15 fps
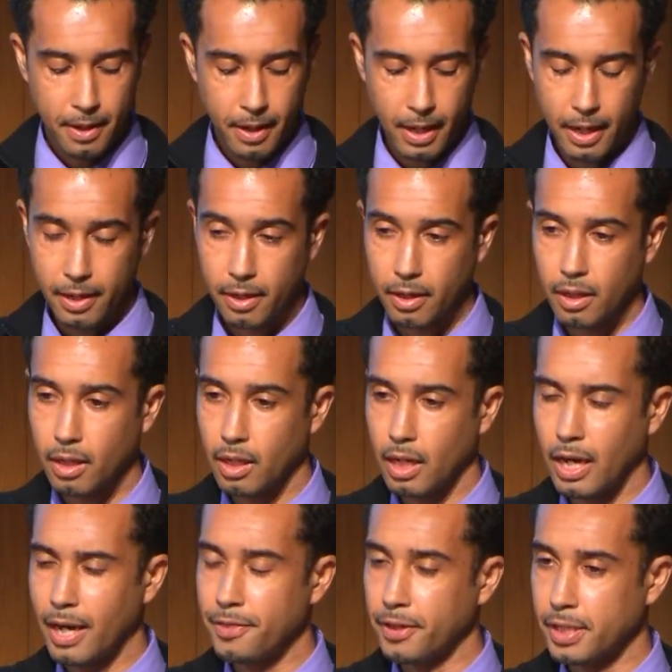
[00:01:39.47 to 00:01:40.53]
And
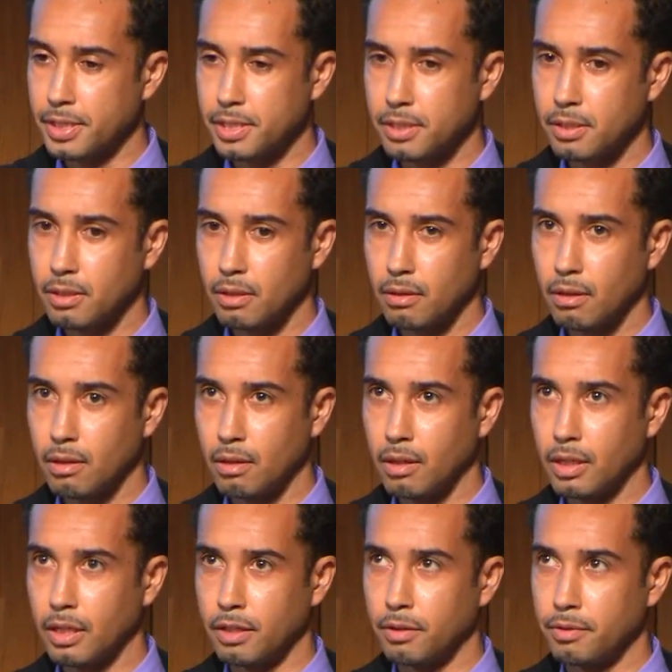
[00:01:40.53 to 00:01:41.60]
I think it's,
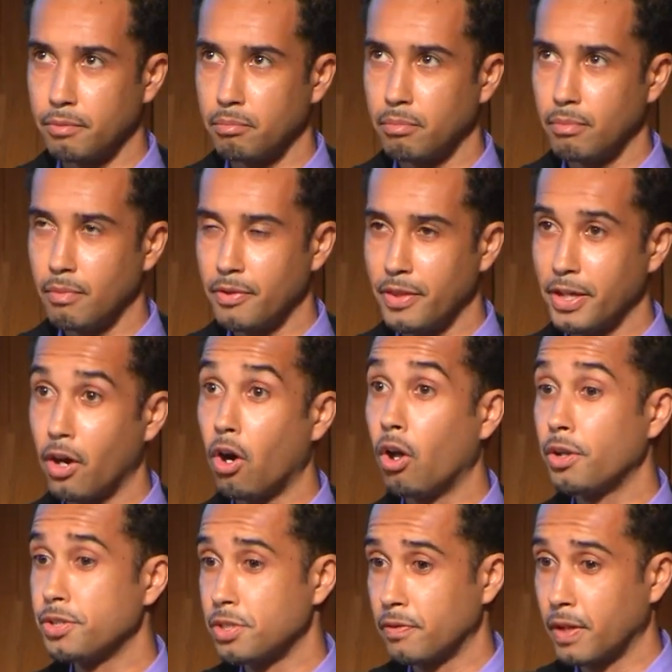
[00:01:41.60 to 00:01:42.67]
they all
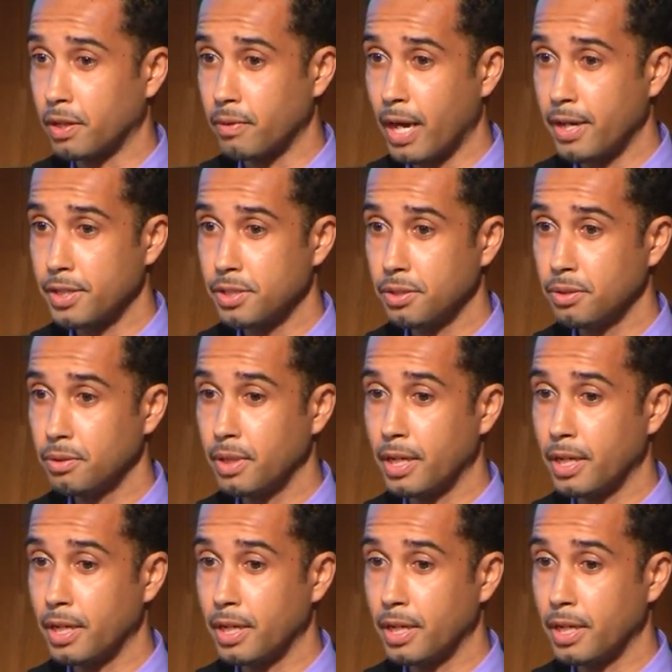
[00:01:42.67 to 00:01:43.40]
deserve our gratitude,